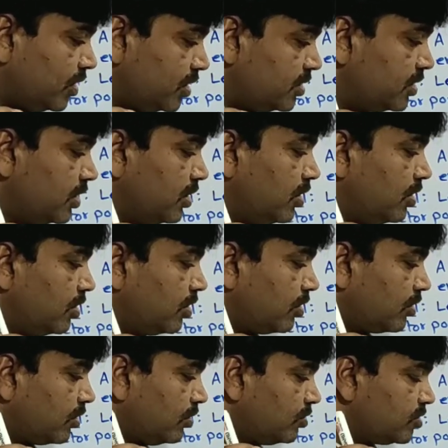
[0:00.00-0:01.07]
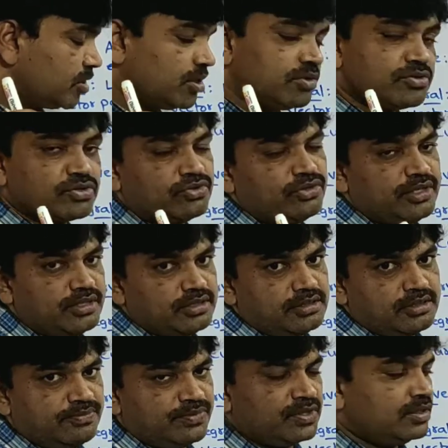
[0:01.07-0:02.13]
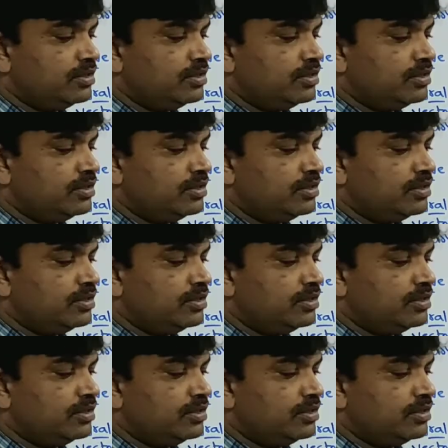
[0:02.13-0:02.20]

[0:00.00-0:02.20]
is closure curve students.